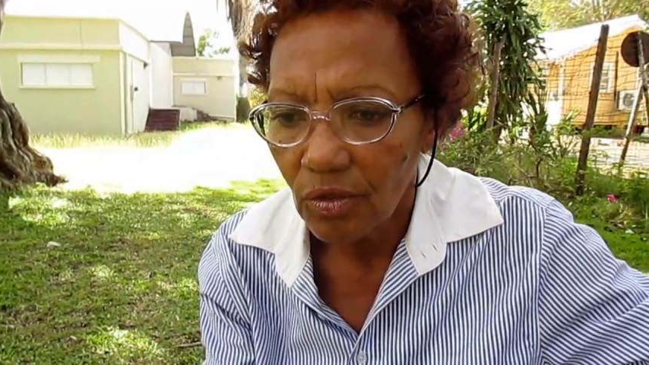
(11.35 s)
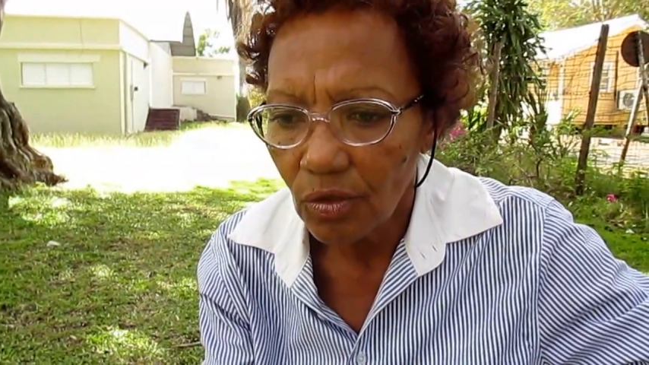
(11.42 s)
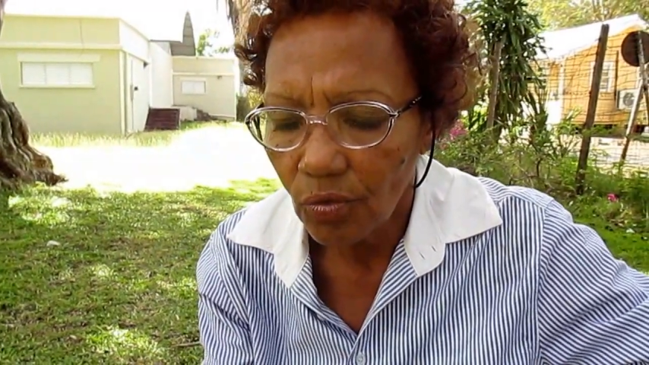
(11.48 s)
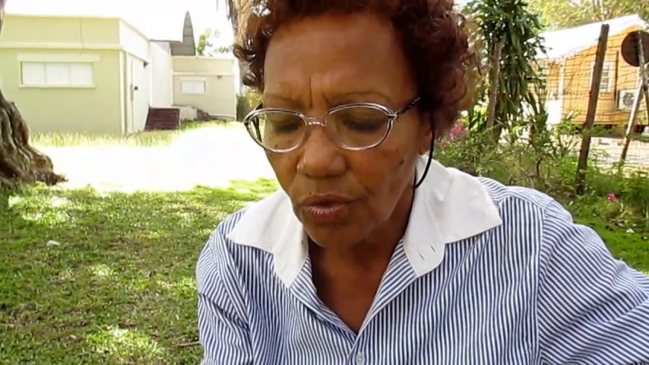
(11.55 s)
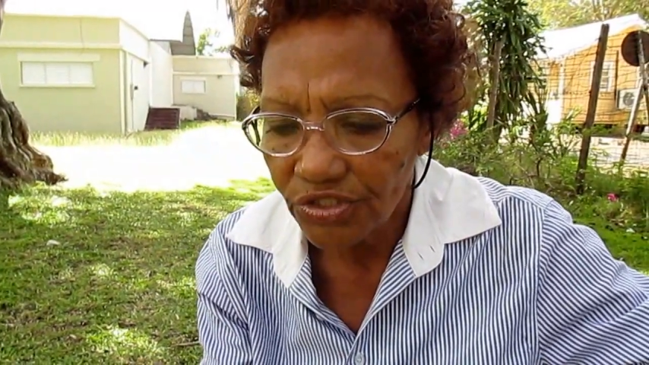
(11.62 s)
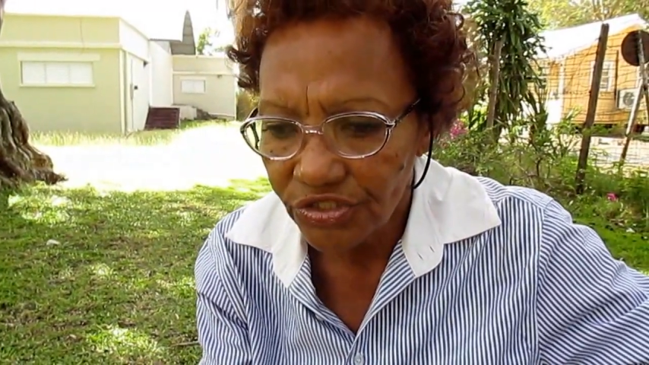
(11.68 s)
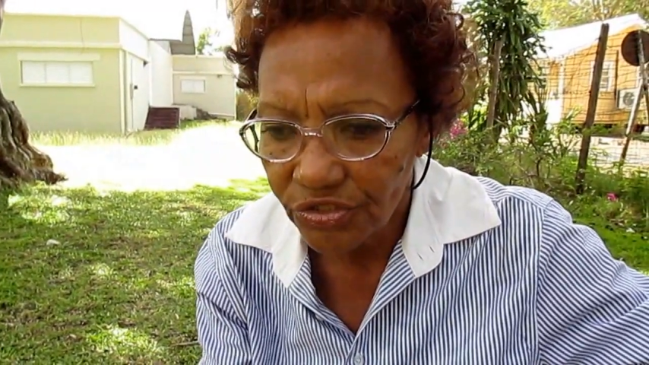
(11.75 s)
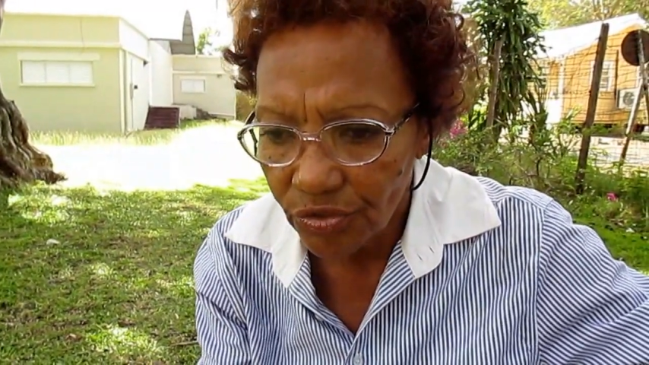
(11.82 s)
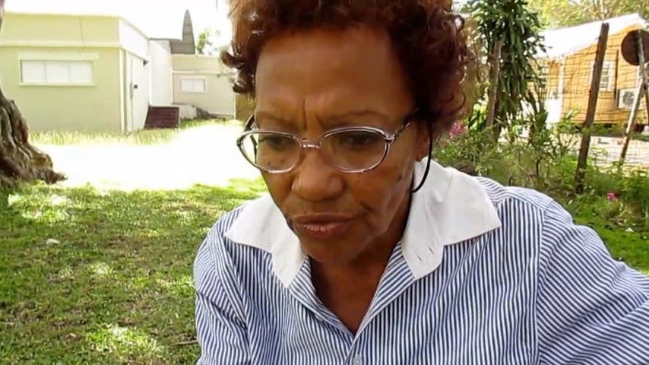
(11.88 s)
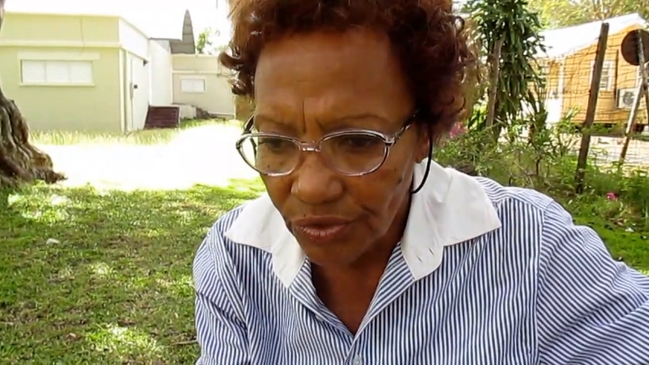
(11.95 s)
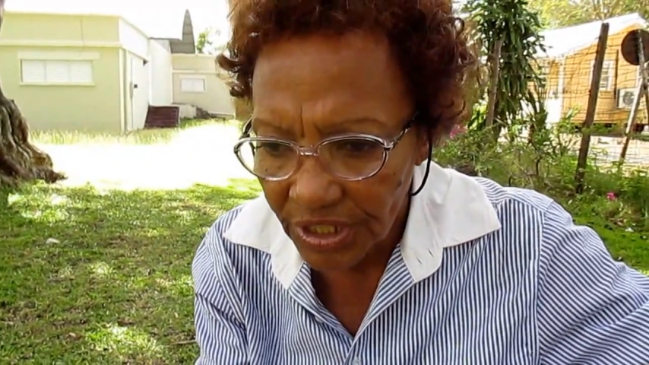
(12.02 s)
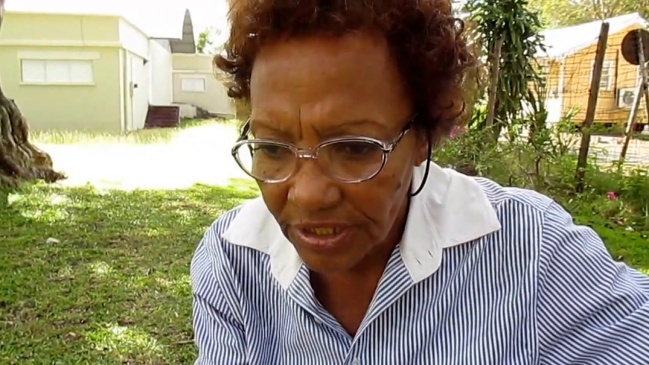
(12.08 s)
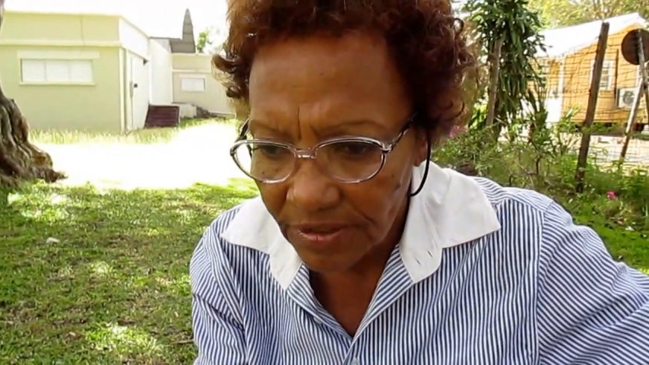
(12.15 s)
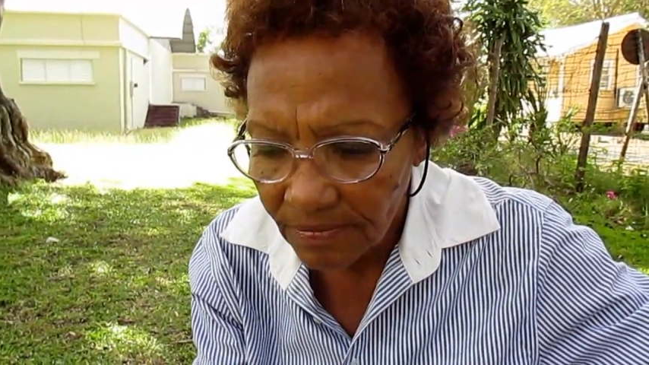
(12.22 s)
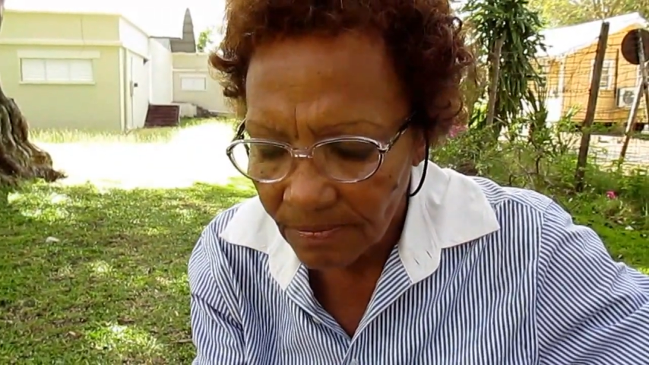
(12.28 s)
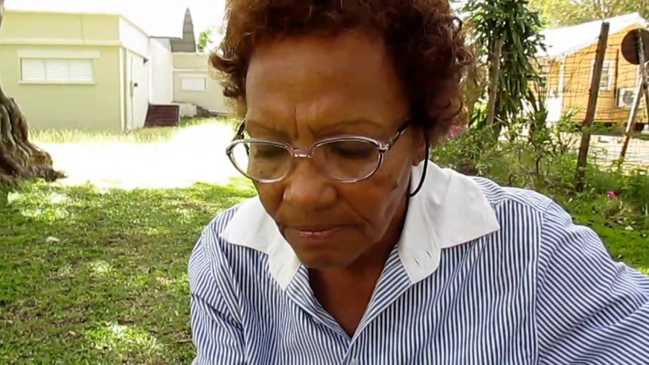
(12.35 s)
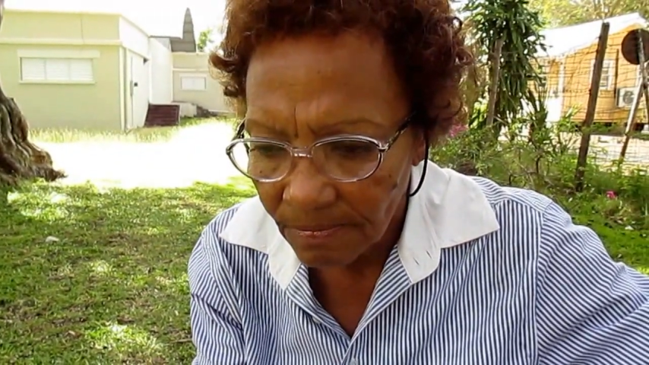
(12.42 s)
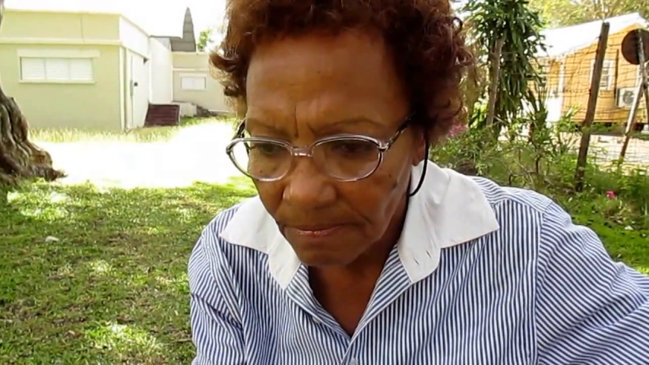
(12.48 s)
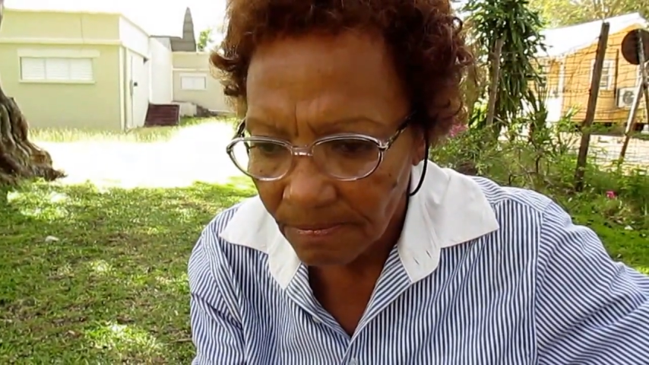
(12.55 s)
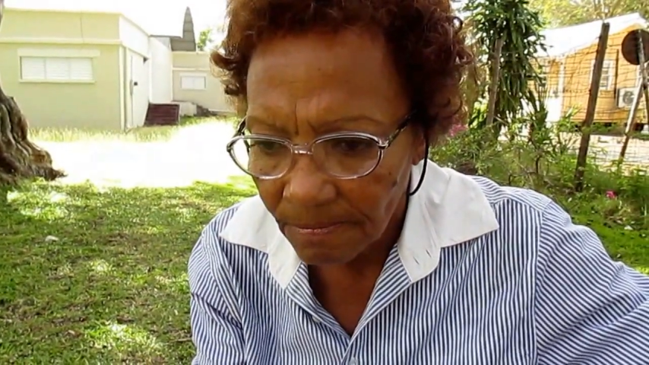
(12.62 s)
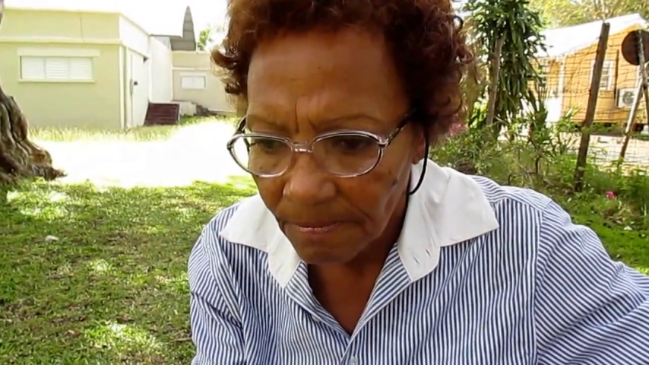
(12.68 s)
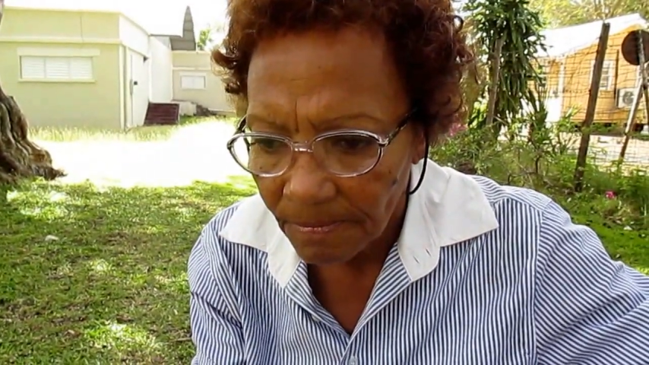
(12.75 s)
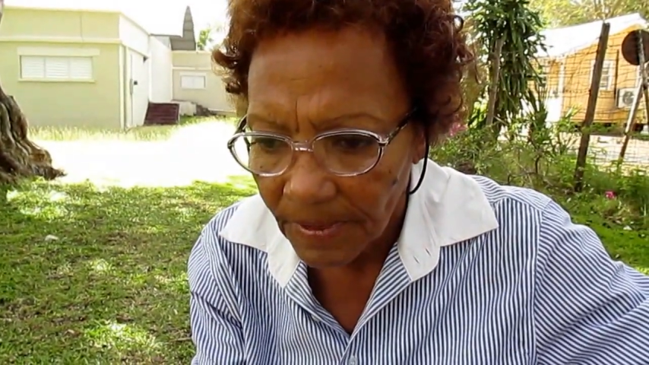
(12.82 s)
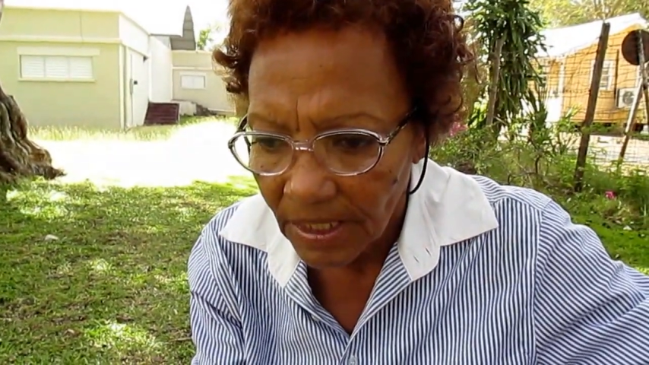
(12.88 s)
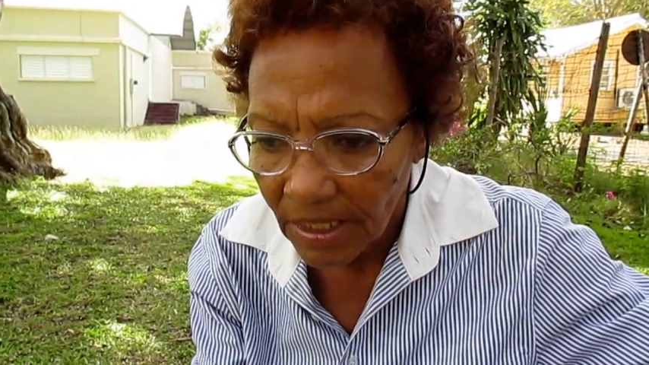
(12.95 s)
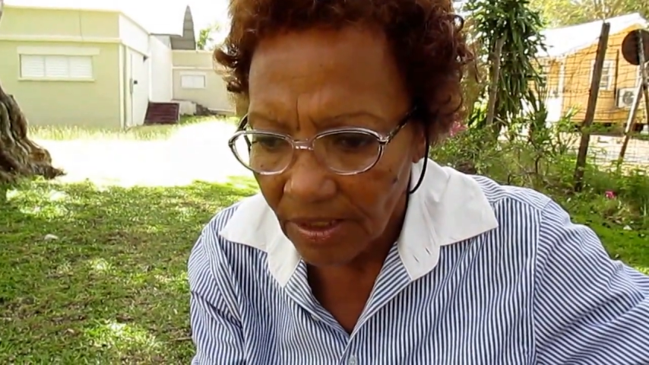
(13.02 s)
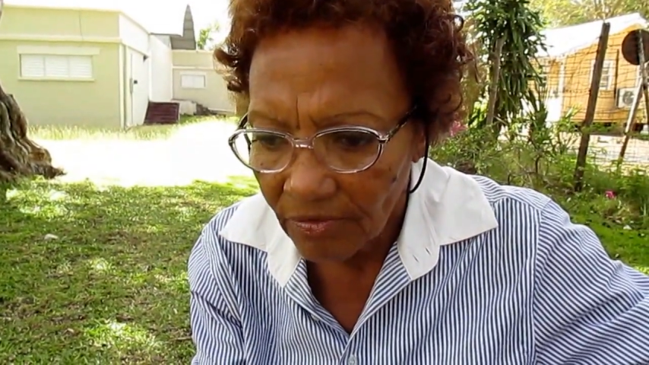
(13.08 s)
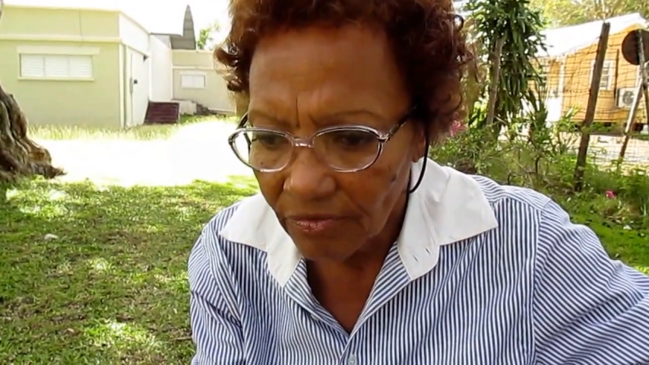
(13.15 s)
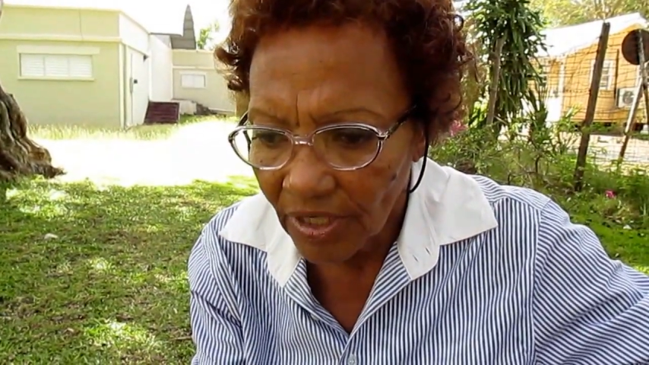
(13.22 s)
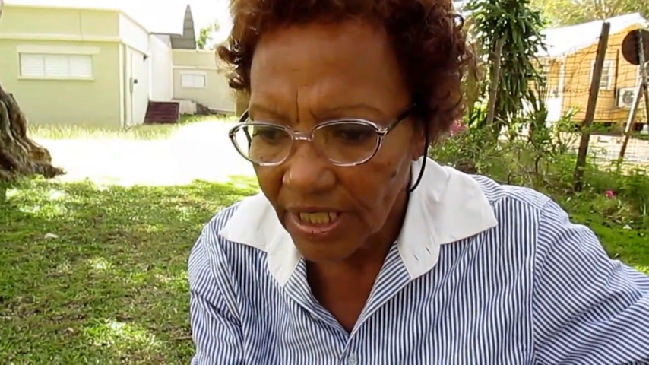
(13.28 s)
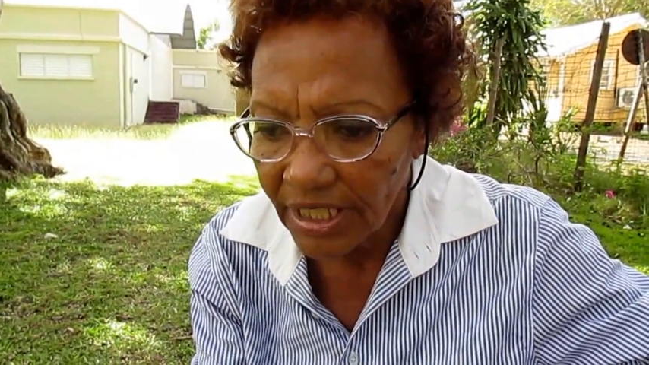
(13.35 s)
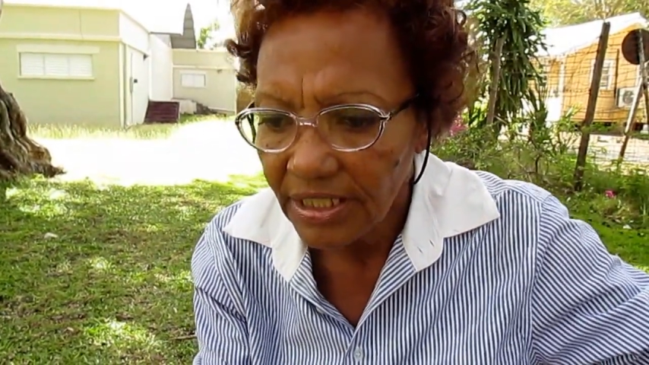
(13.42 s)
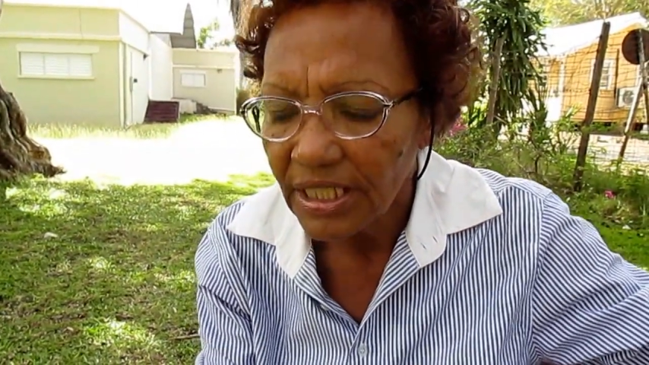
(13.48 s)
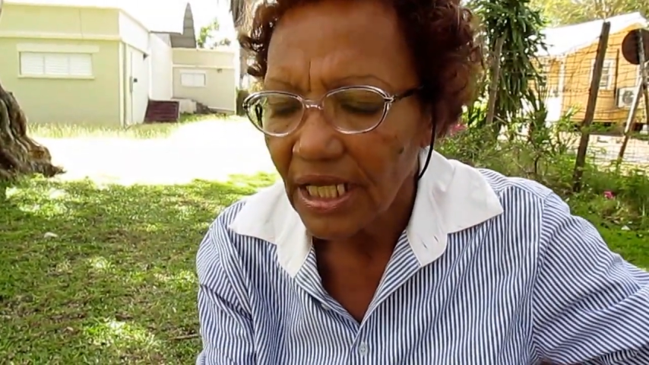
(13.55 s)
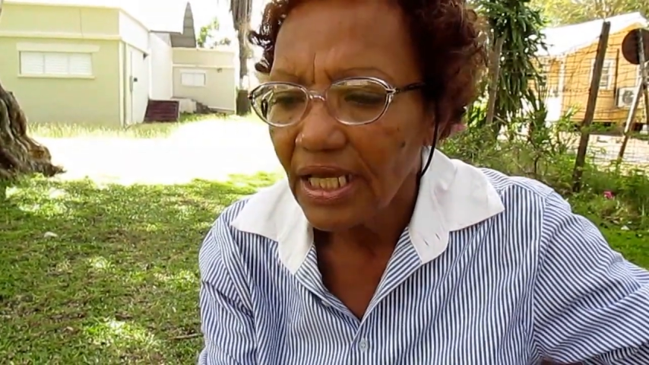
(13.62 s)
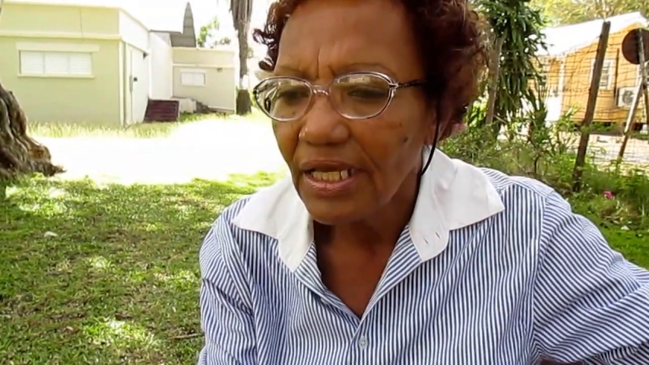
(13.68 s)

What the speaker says: was doing, right?